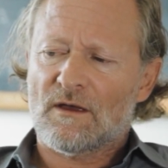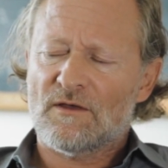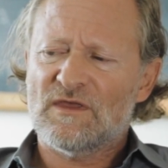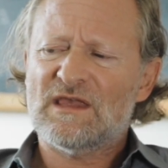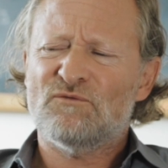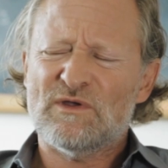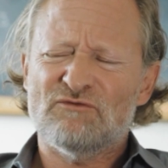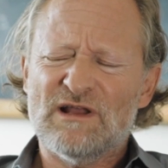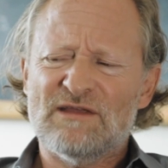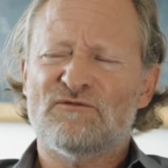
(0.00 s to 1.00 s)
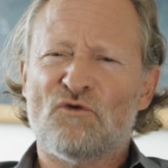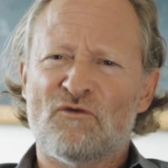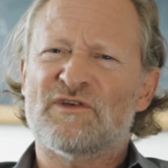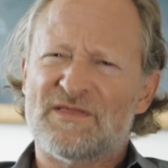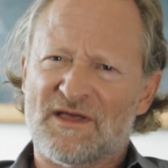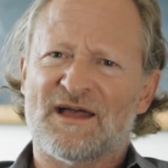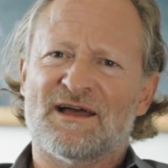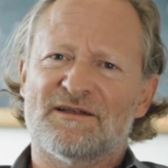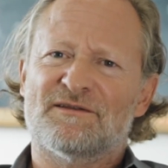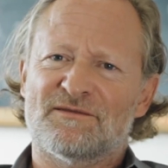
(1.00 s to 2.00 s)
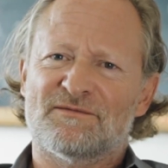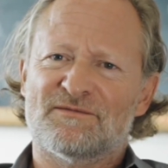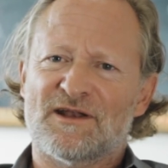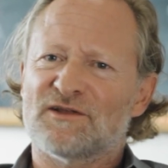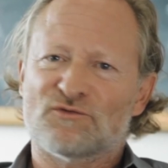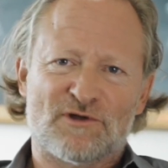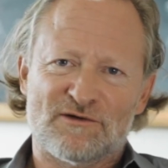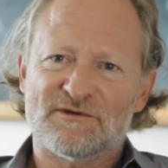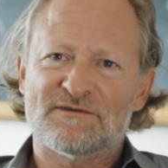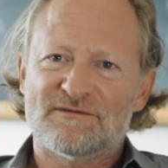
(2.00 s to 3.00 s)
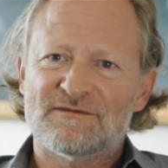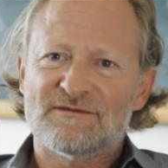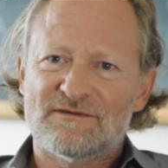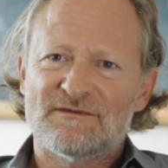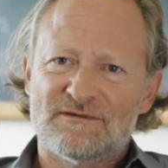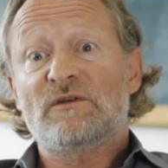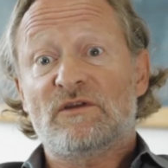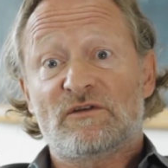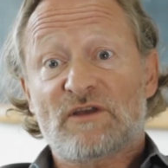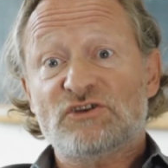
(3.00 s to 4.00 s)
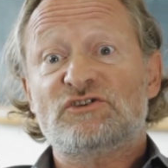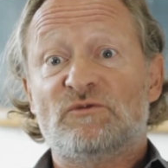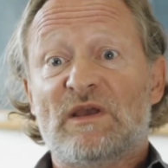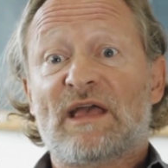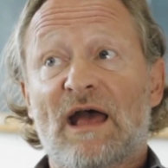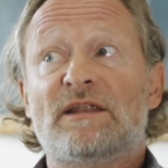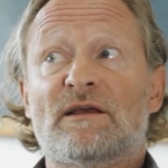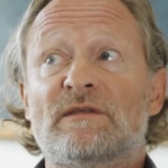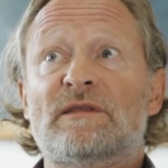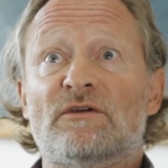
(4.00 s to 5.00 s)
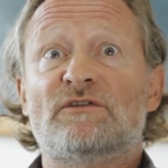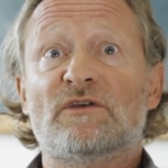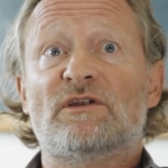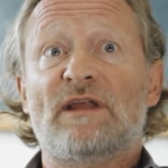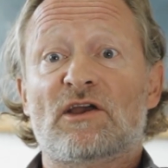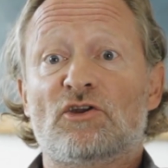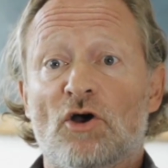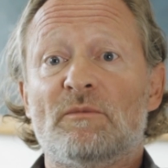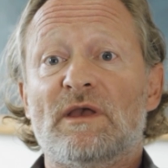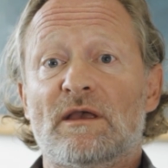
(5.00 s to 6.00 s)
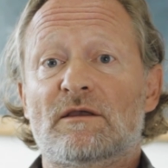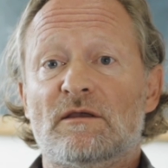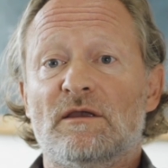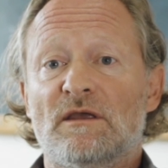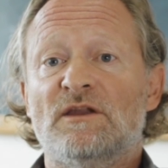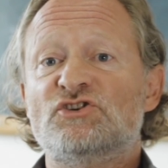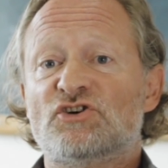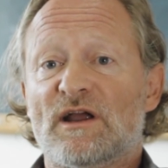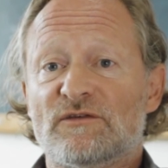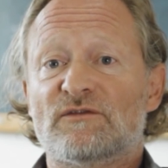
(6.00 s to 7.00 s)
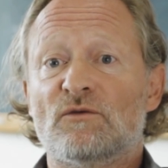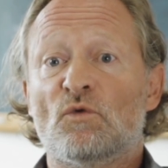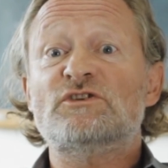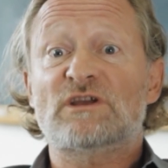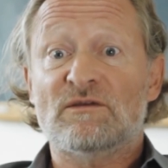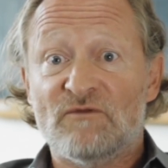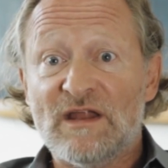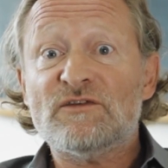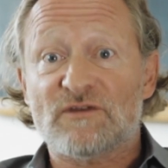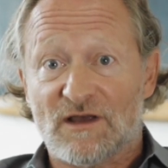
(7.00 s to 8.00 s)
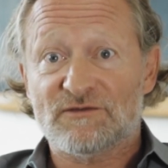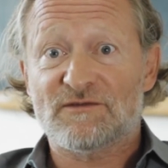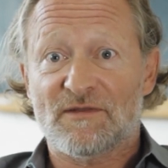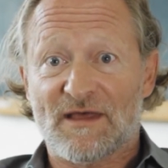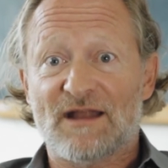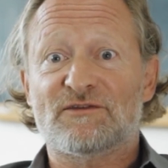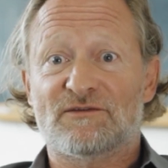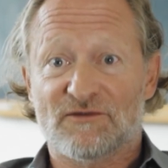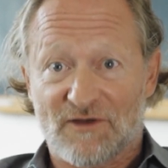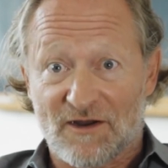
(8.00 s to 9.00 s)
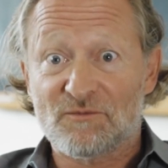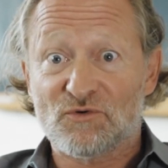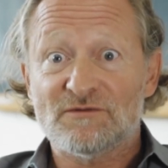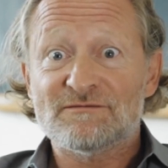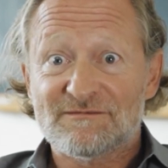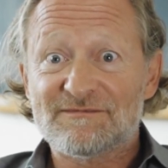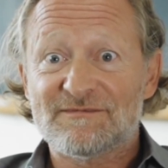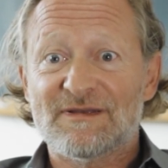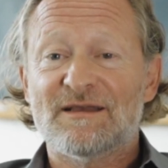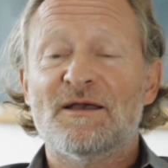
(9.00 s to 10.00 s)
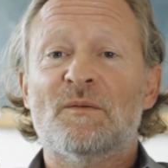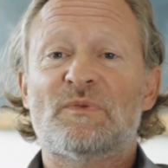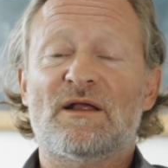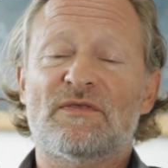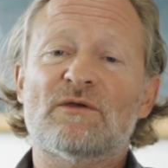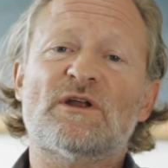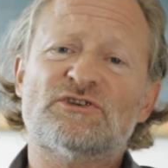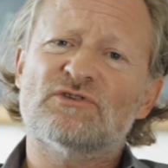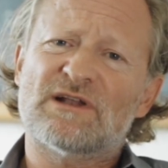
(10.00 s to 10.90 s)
I think if we really forfeit that, then it's all over. The discussion is being had, and I think there are certain economic interests that want to convince us that that's desirable, but I think we're too